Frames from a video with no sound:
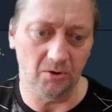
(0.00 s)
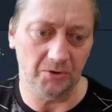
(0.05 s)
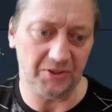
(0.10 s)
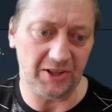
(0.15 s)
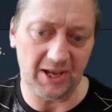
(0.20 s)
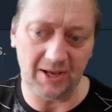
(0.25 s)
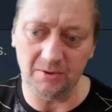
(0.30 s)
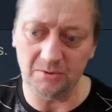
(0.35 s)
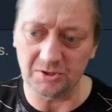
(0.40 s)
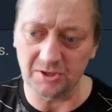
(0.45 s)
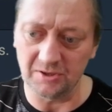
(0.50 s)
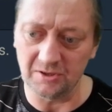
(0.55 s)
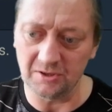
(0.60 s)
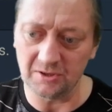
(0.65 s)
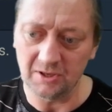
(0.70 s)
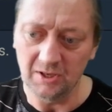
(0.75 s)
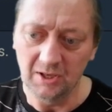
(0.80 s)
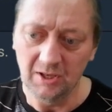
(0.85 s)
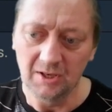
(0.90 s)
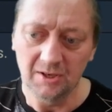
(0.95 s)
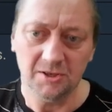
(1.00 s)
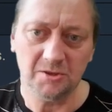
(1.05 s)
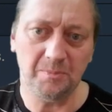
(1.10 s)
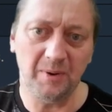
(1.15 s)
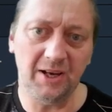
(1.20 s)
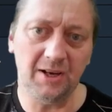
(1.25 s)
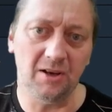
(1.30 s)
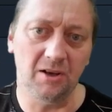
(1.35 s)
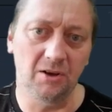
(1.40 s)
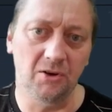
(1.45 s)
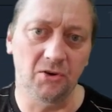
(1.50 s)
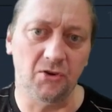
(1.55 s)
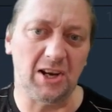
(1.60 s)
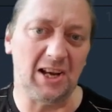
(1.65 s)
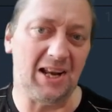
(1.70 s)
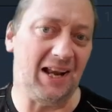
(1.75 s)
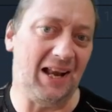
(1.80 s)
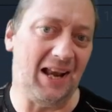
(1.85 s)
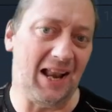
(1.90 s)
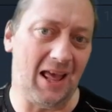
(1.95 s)
4,000. Speed at
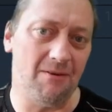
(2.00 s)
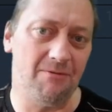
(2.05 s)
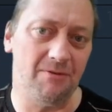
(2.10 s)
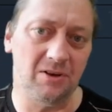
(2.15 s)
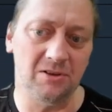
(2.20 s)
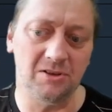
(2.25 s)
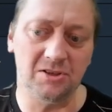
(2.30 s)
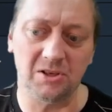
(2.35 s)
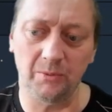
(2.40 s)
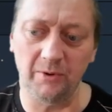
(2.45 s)
111,